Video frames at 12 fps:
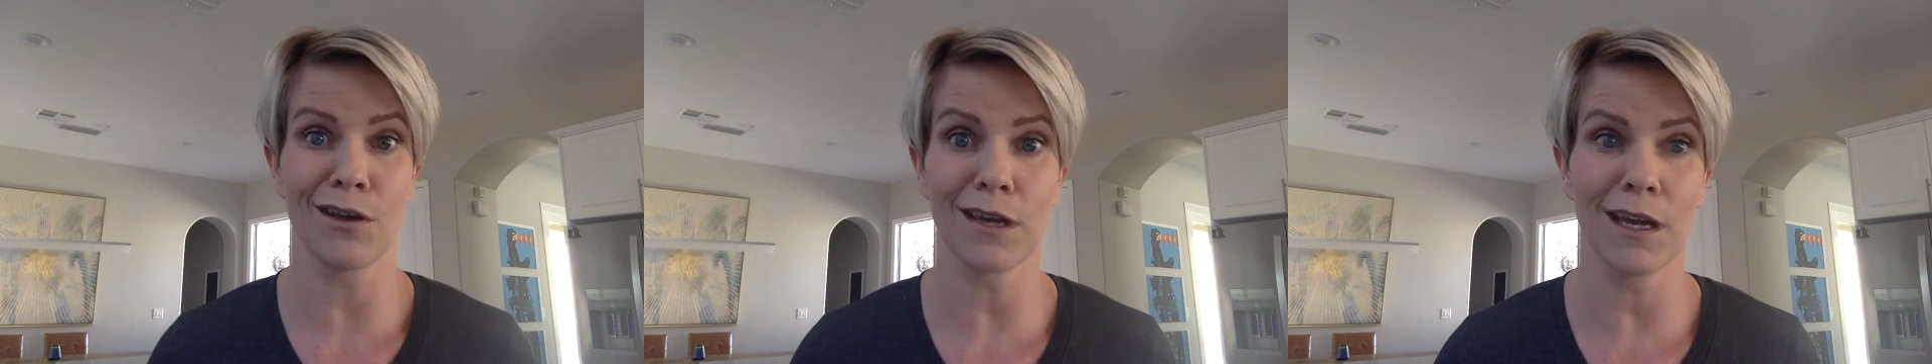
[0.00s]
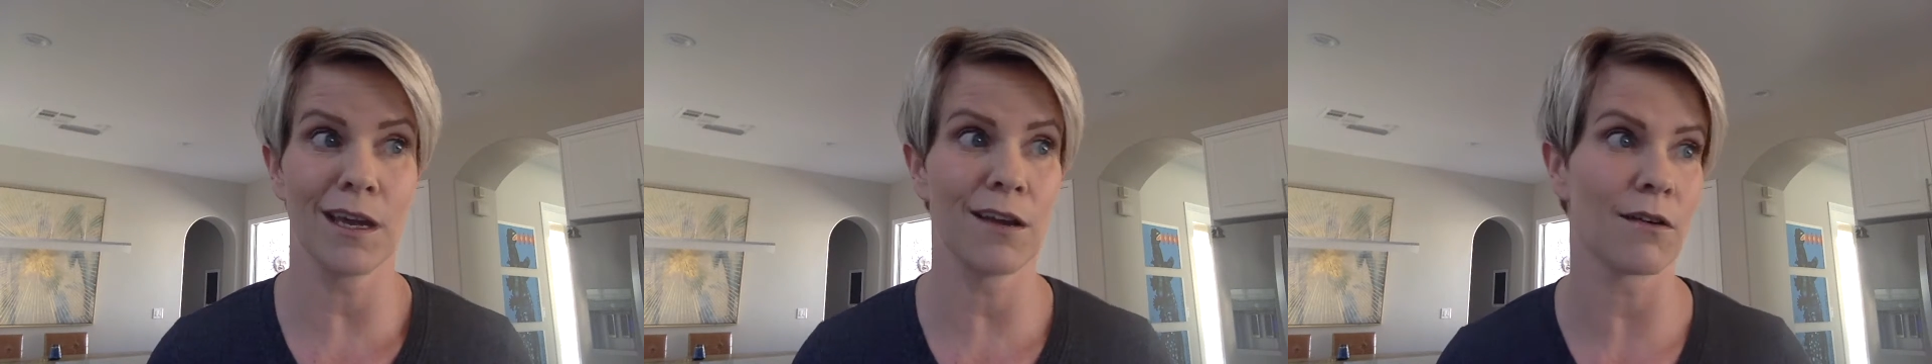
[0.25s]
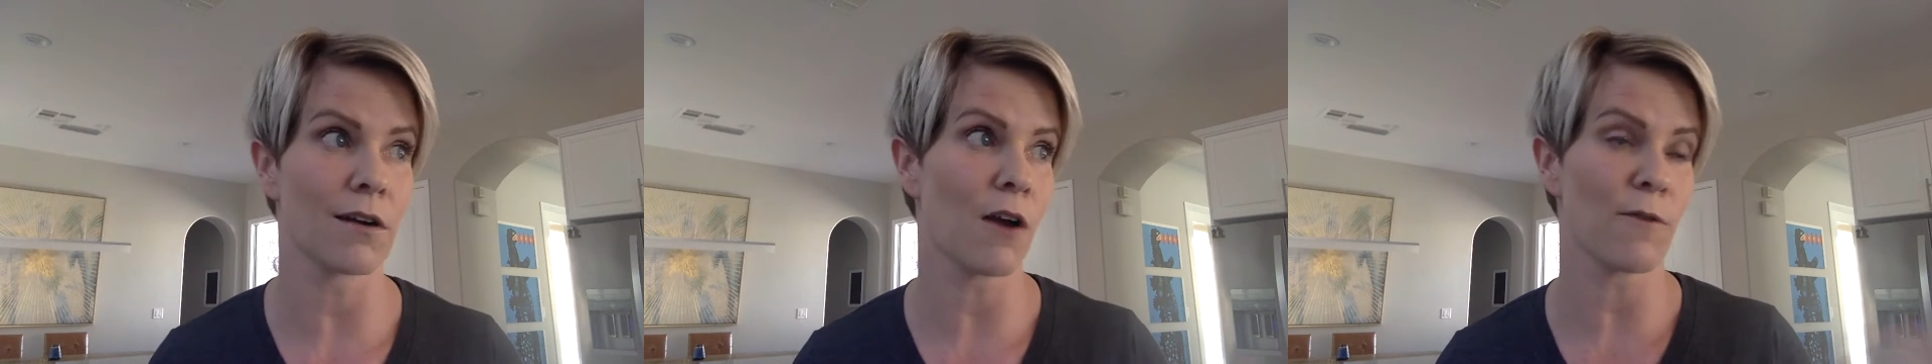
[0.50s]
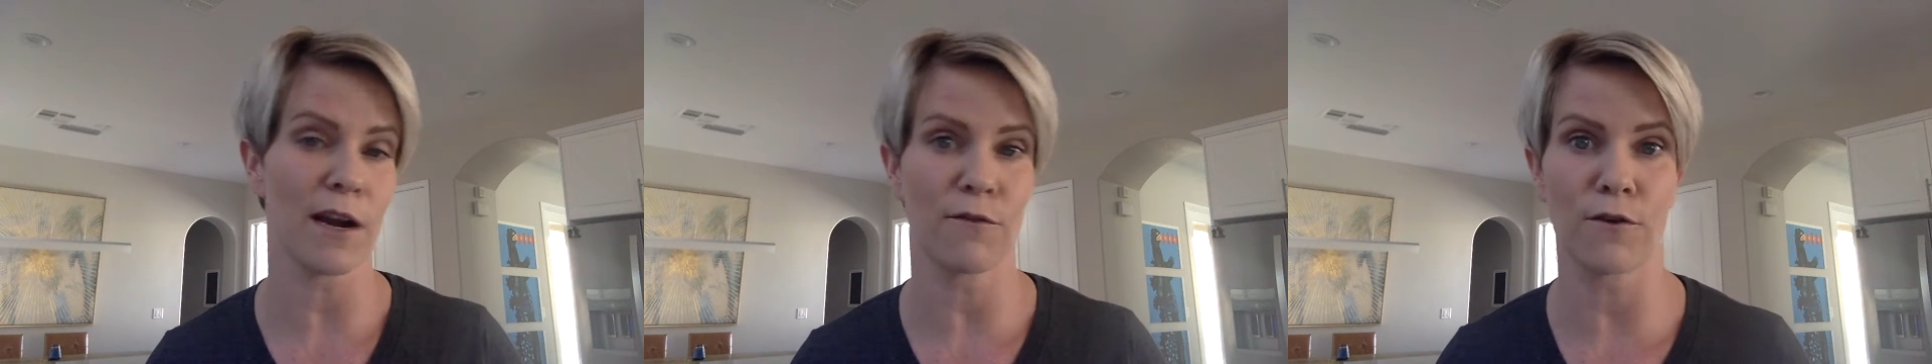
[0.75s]
looking or
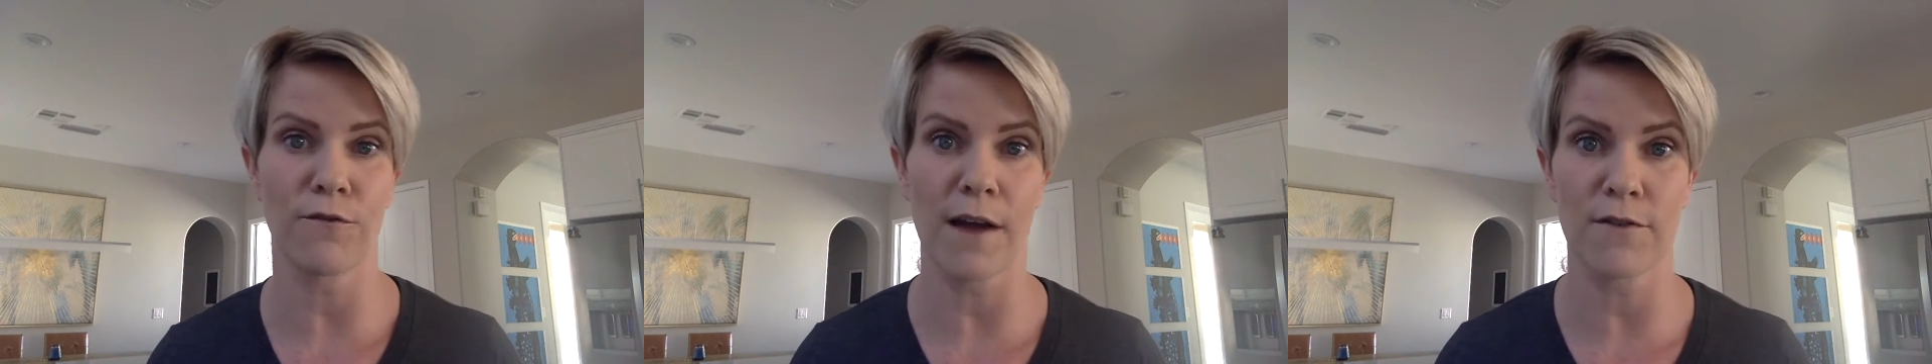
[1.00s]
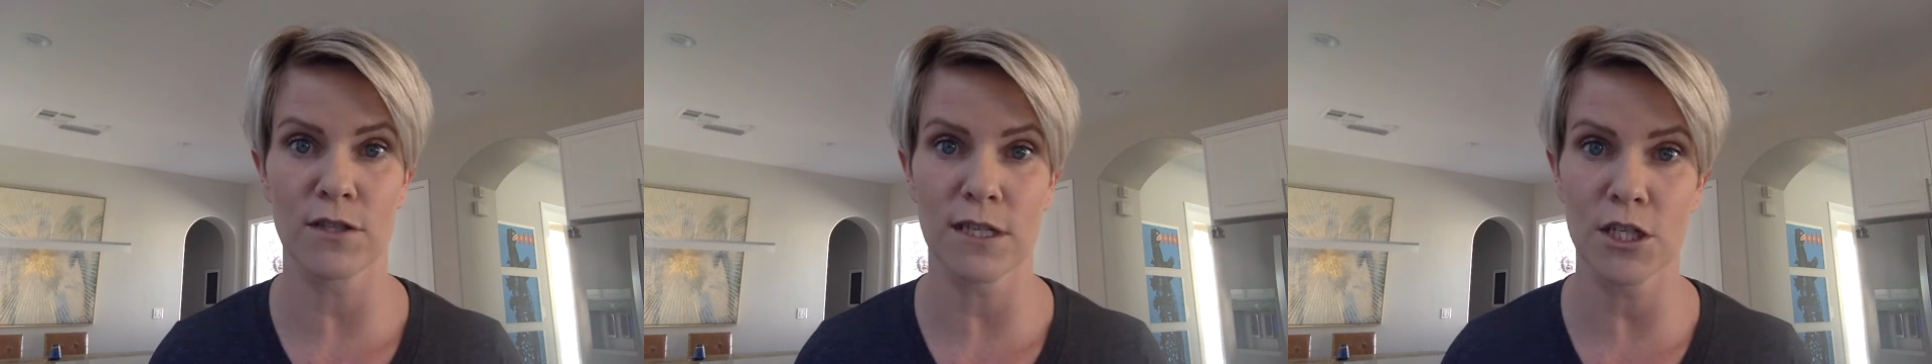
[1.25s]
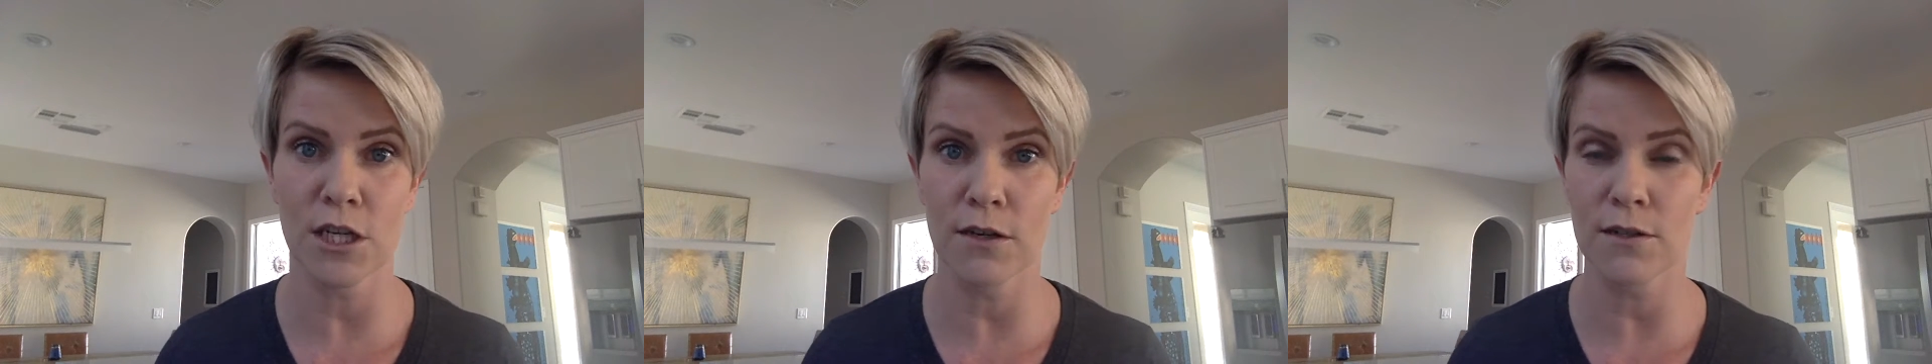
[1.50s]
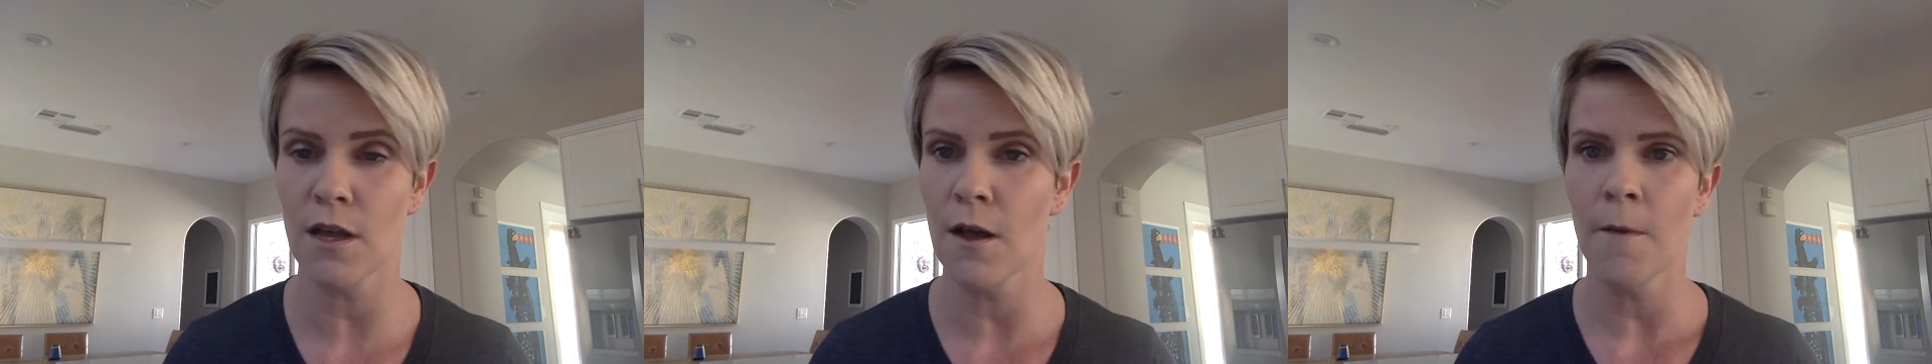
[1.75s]
not ready for 5 or 6
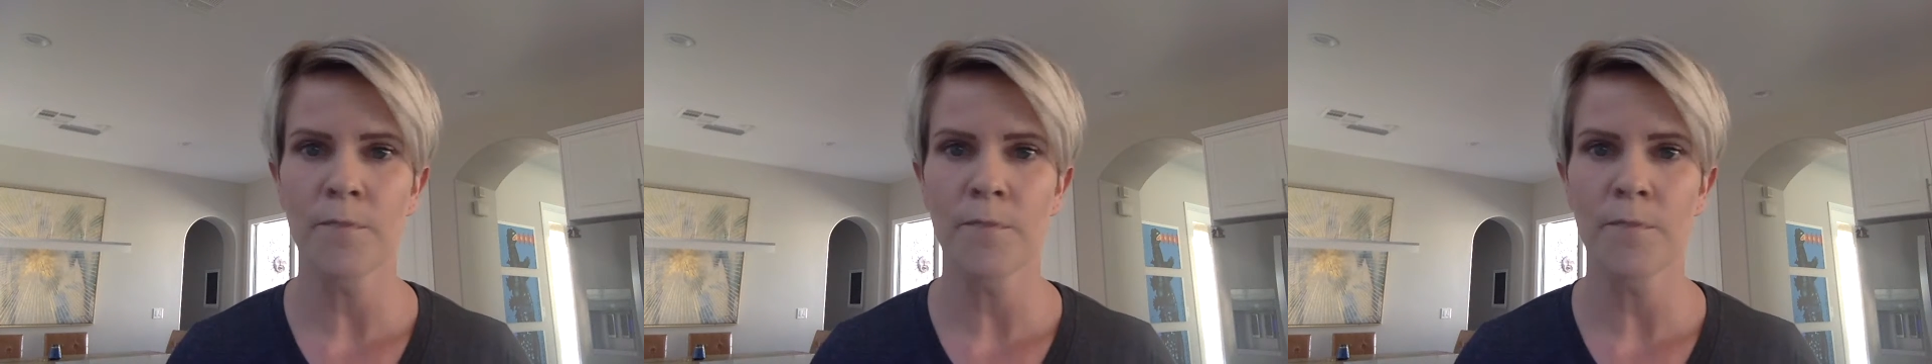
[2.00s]
years?